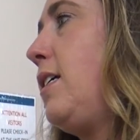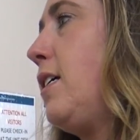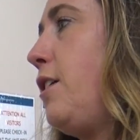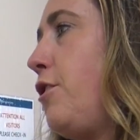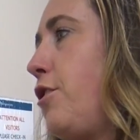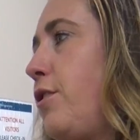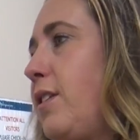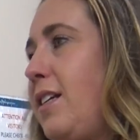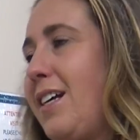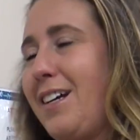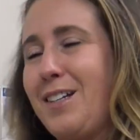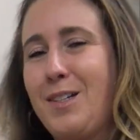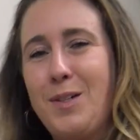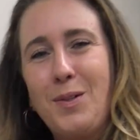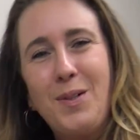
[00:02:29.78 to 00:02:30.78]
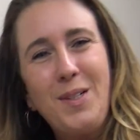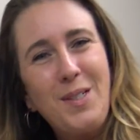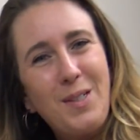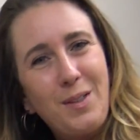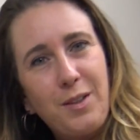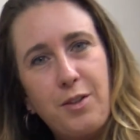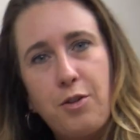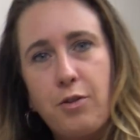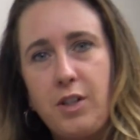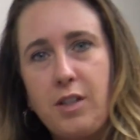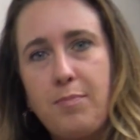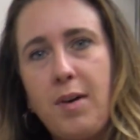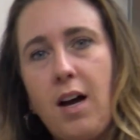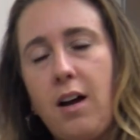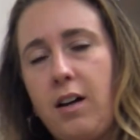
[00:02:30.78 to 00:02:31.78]
into the next door until the doors
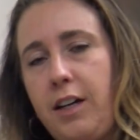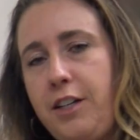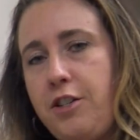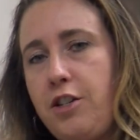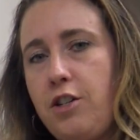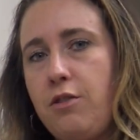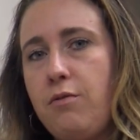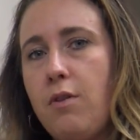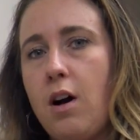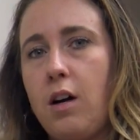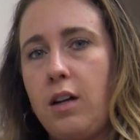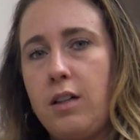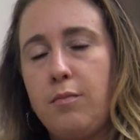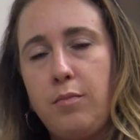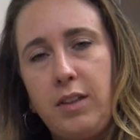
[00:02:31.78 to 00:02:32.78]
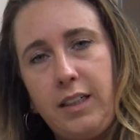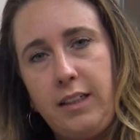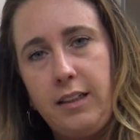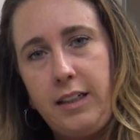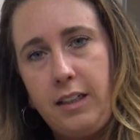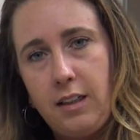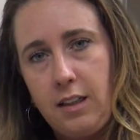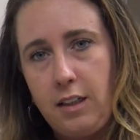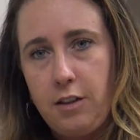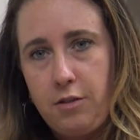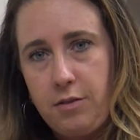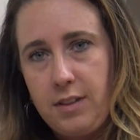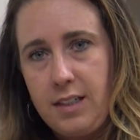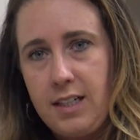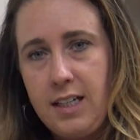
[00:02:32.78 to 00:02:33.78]
behind you are completely
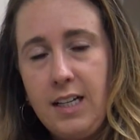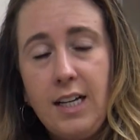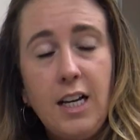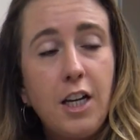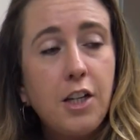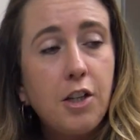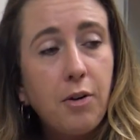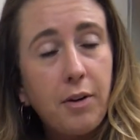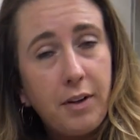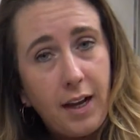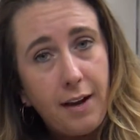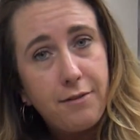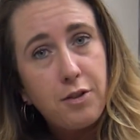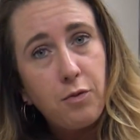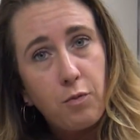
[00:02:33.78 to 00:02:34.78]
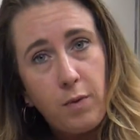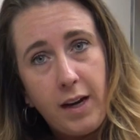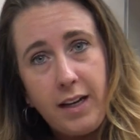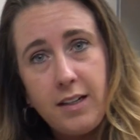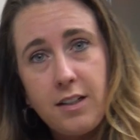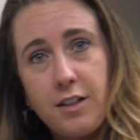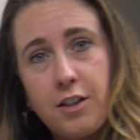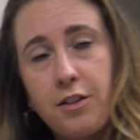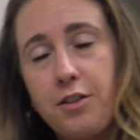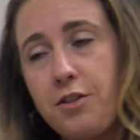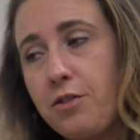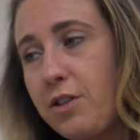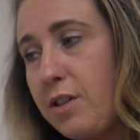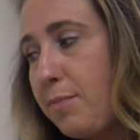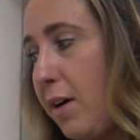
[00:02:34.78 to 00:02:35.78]
closed. So I would have to wait until the doors